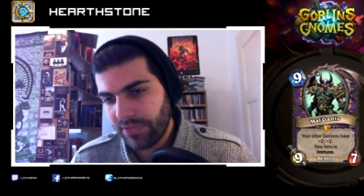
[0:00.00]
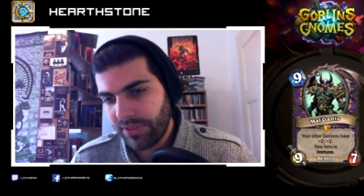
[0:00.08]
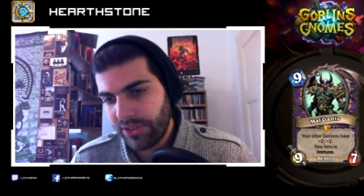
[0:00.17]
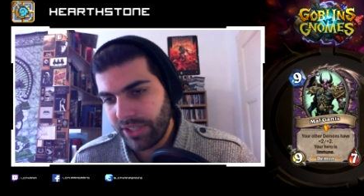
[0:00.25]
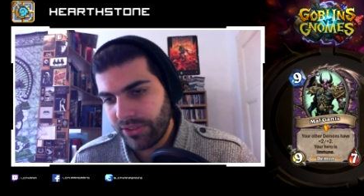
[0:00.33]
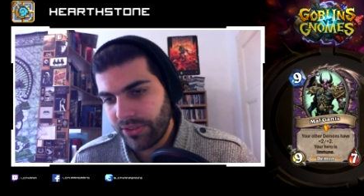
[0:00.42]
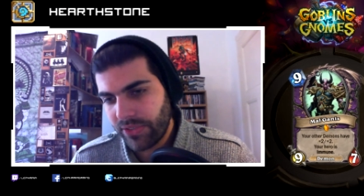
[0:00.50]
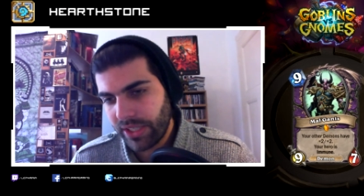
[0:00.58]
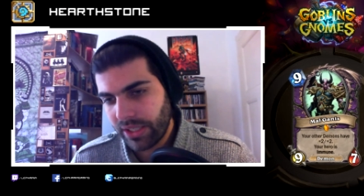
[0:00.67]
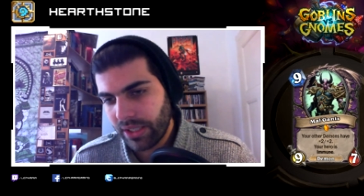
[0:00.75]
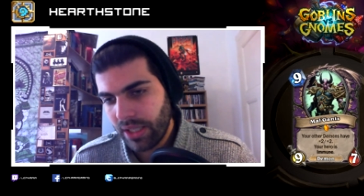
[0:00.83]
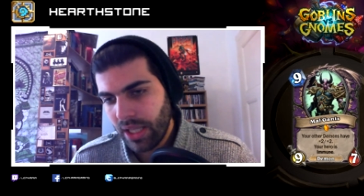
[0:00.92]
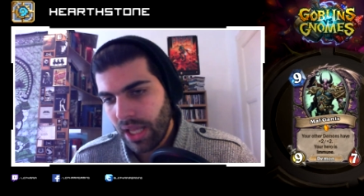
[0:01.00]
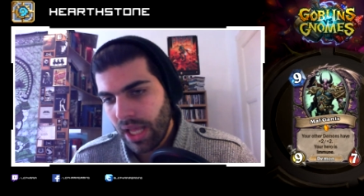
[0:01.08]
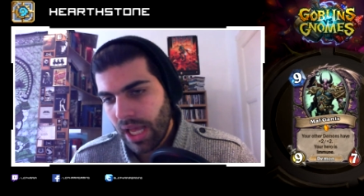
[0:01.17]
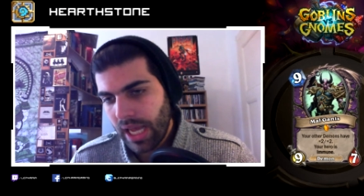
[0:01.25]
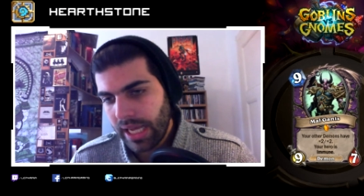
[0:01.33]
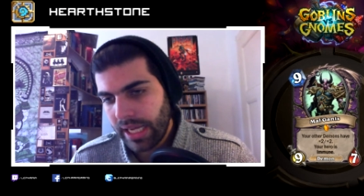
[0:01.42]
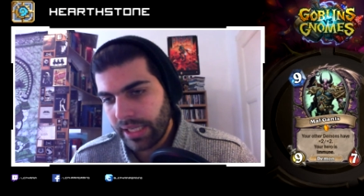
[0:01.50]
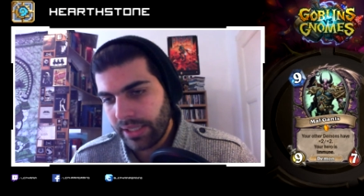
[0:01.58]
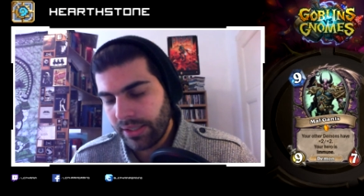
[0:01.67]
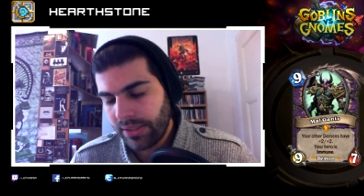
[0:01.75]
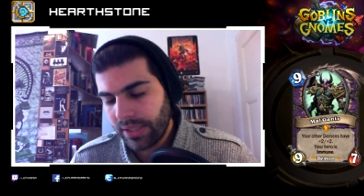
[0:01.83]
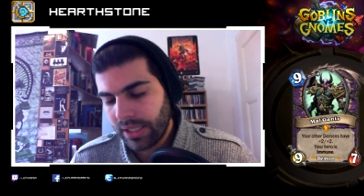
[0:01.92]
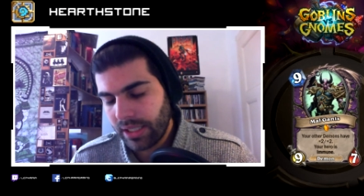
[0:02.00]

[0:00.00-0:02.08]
very interesting, and